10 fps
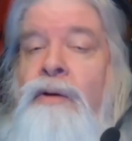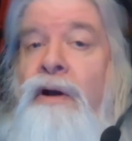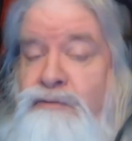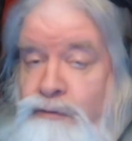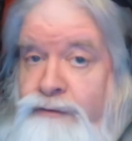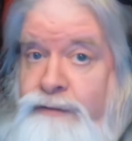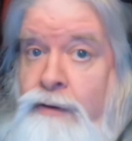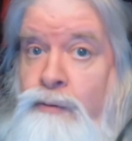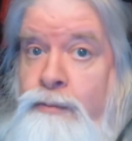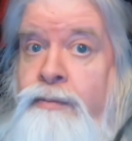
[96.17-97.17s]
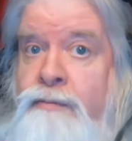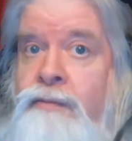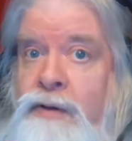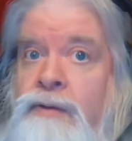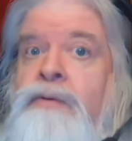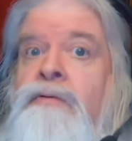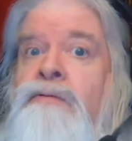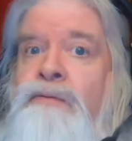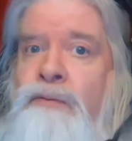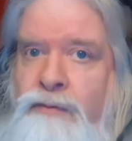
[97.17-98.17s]
a drift glow, you know,
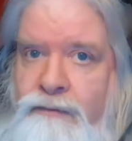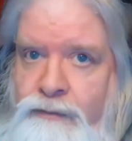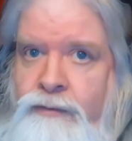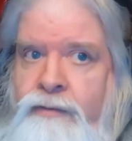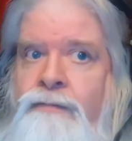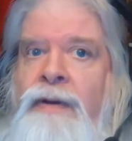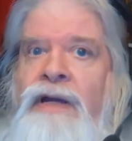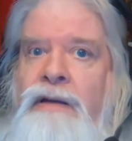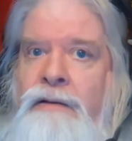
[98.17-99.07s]
for making